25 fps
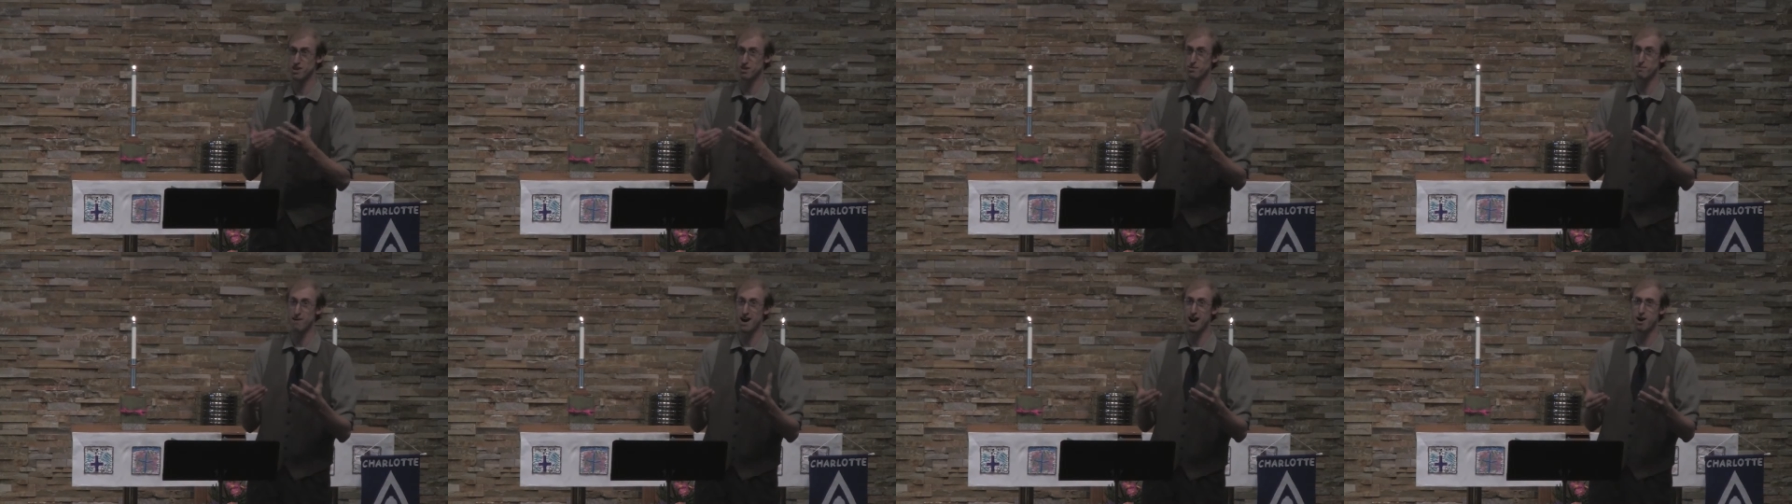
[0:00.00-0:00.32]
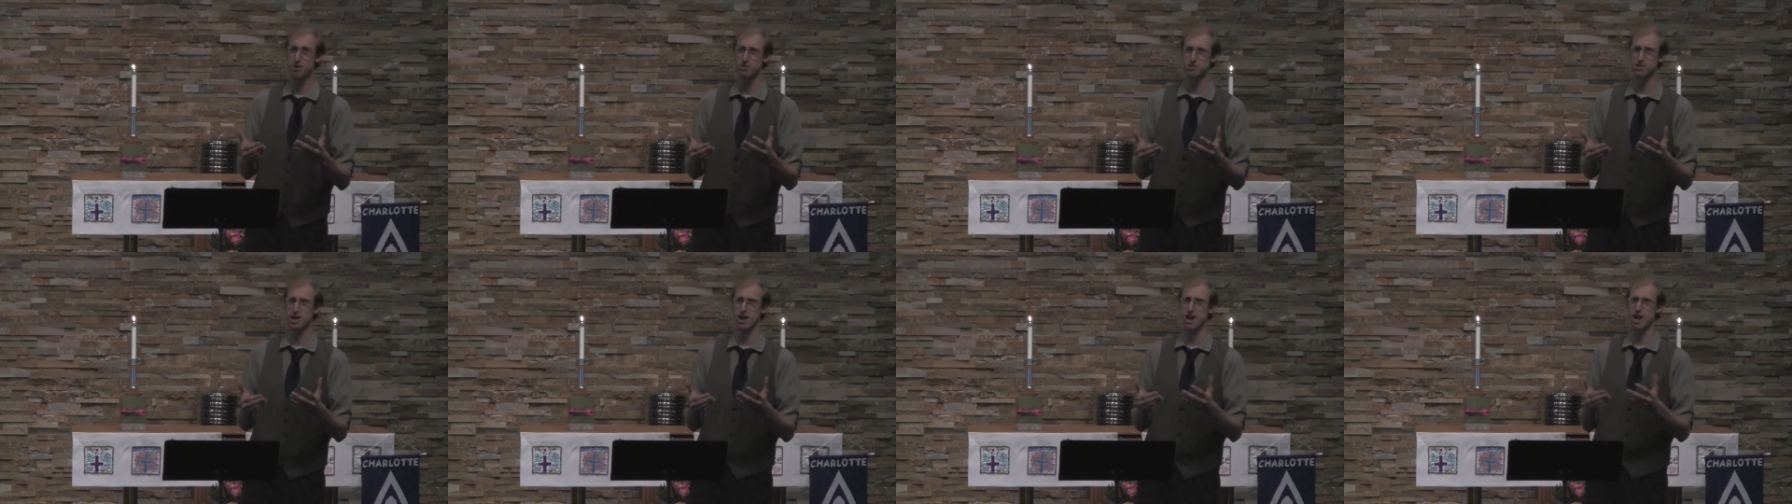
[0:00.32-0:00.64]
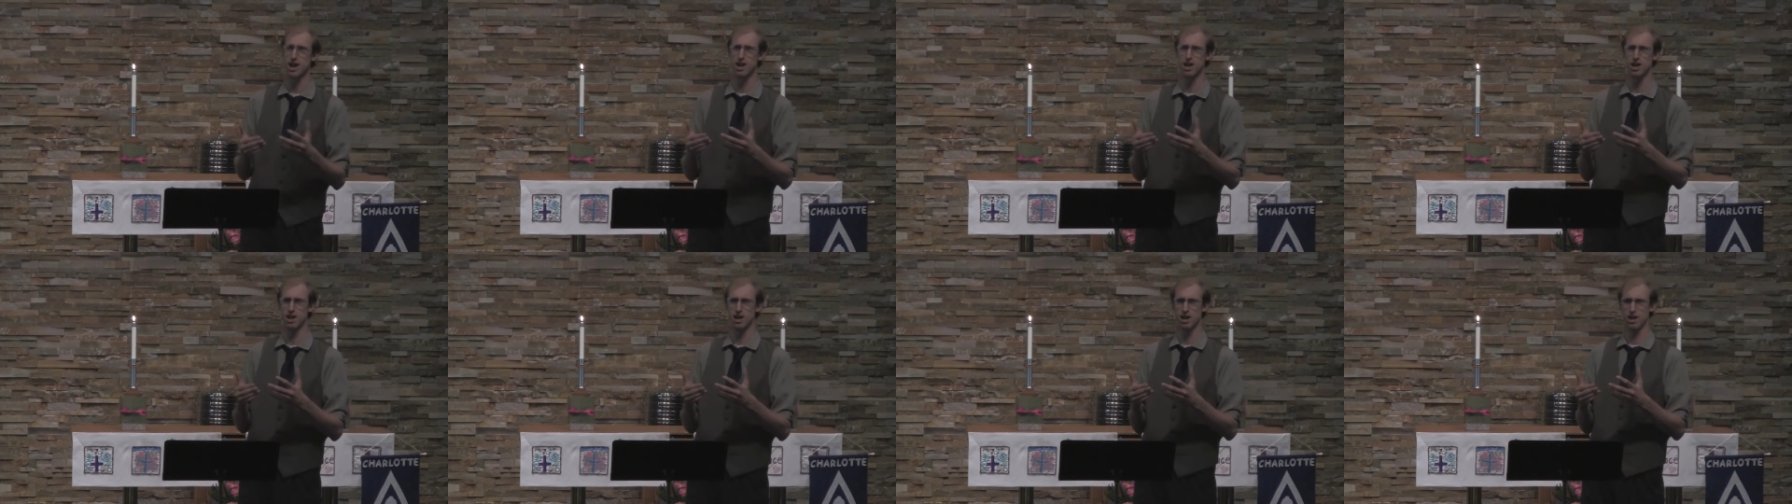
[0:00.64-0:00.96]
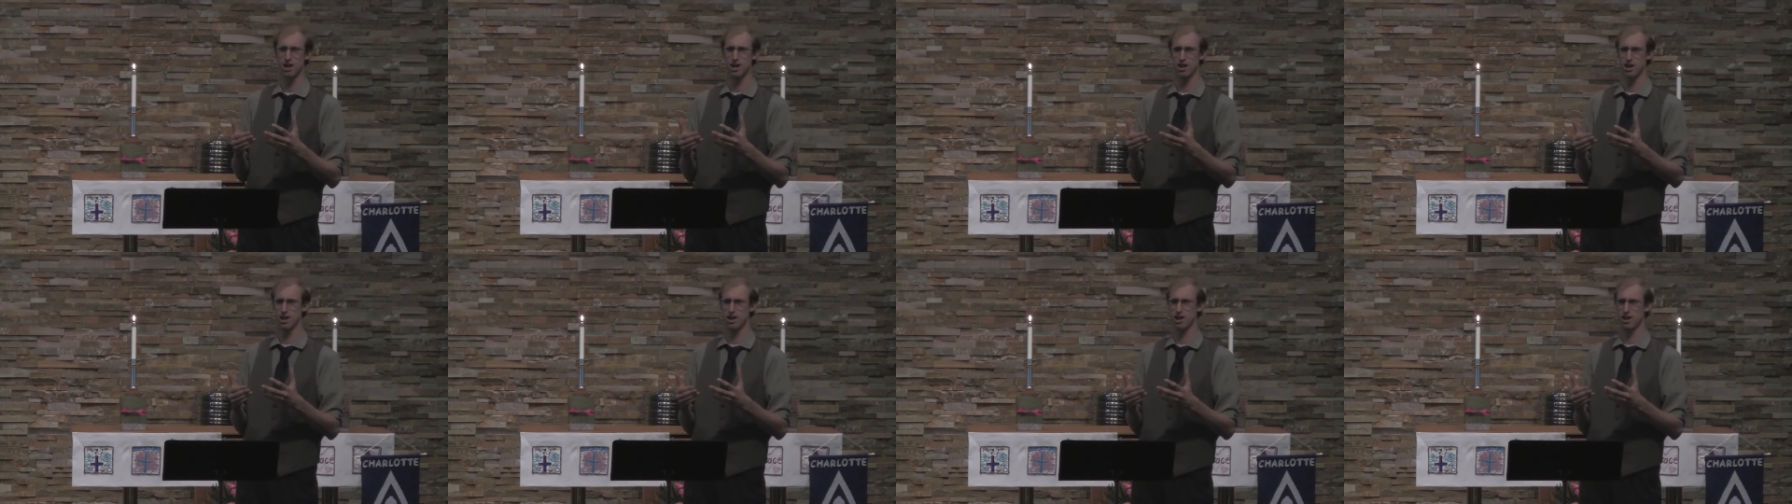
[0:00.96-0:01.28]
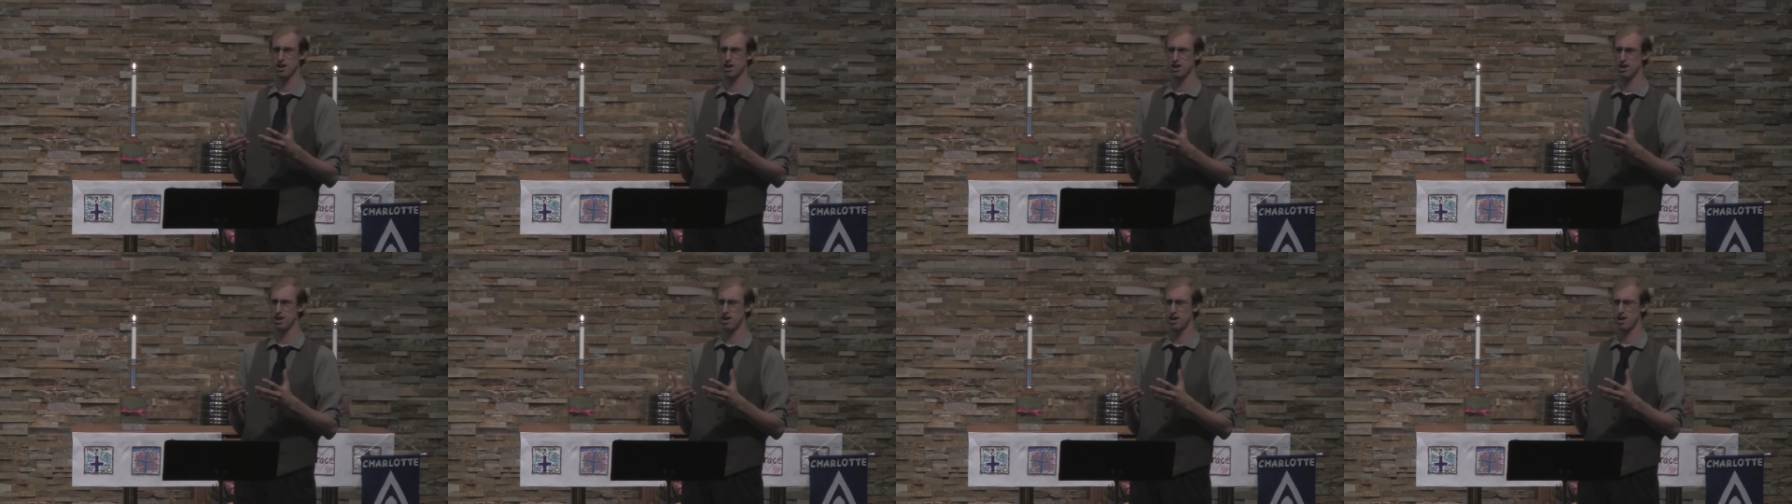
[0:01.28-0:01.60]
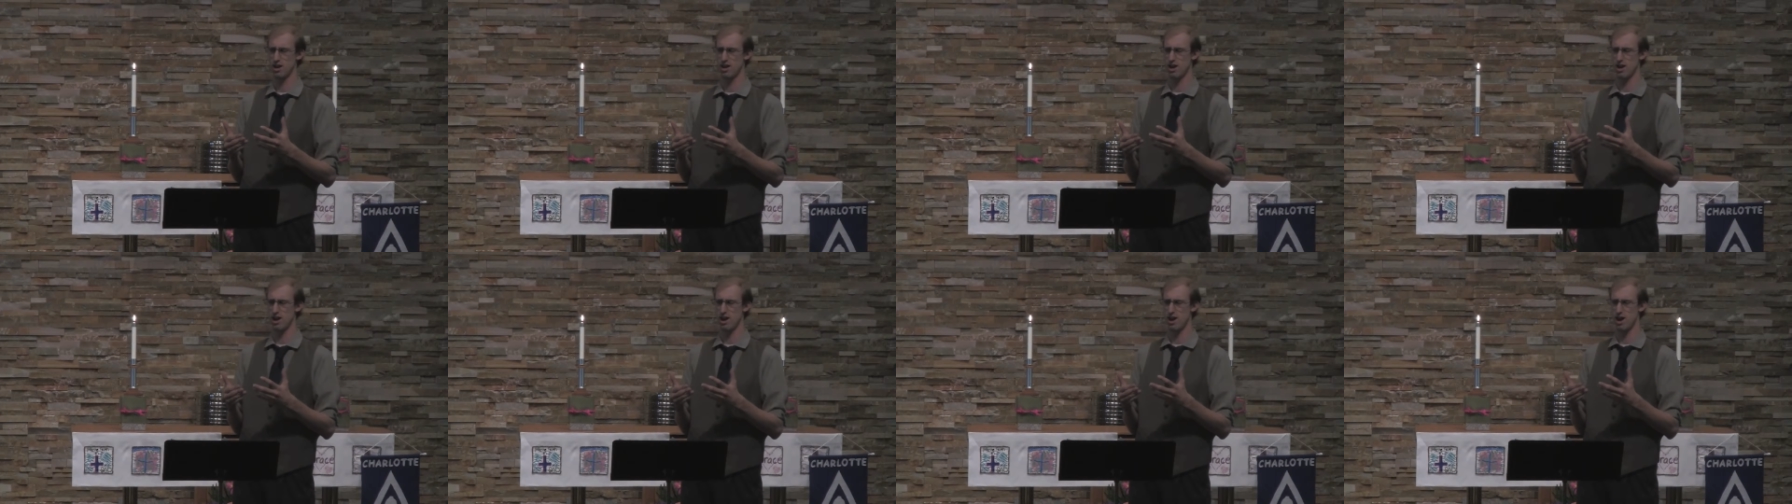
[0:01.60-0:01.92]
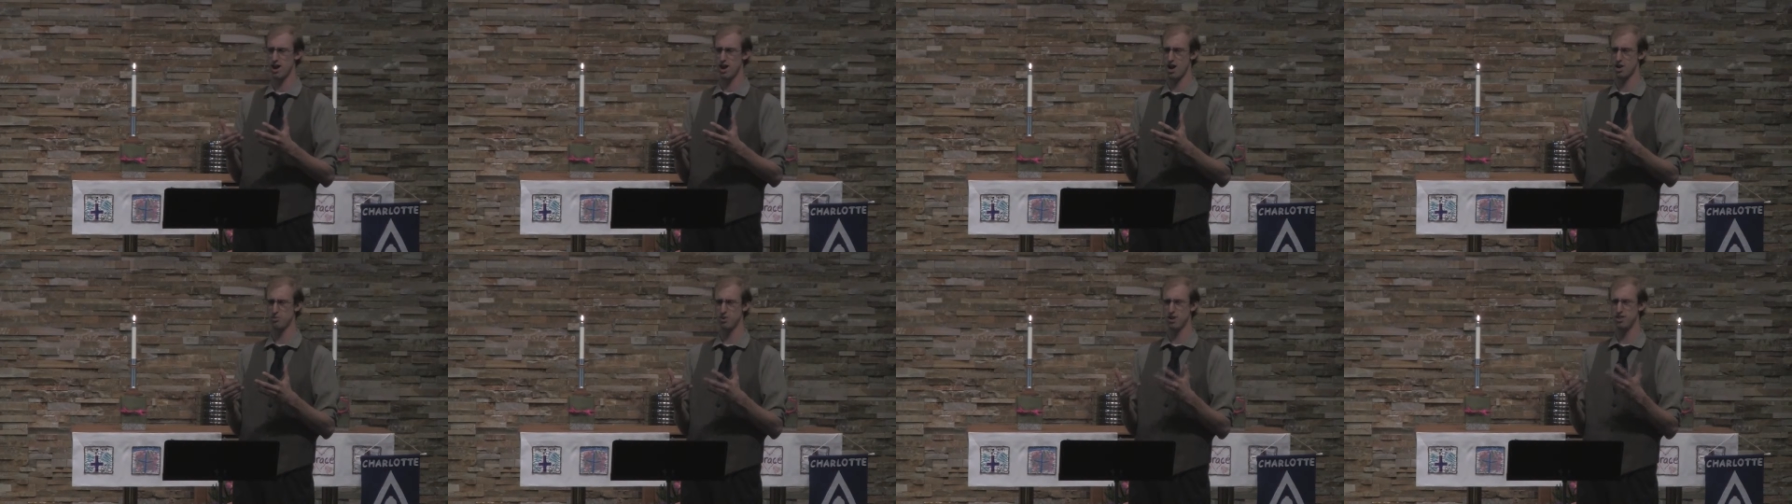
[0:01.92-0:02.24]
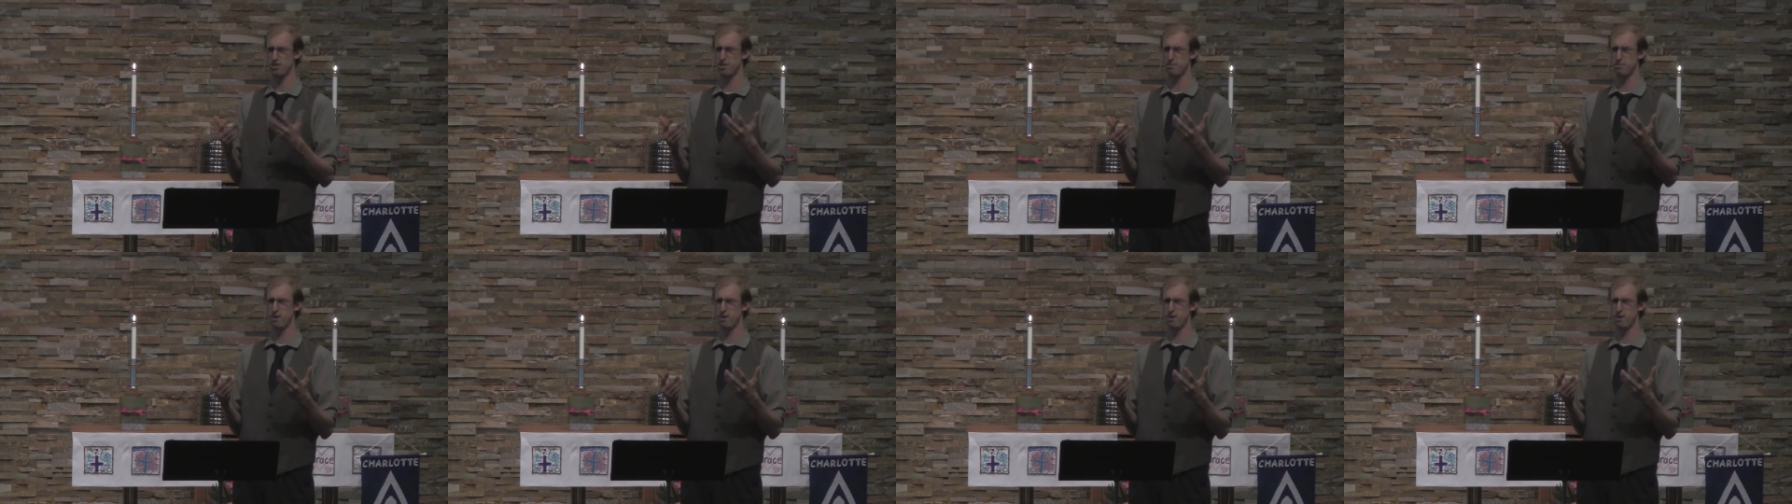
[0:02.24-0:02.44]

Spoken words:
on the Mount, I read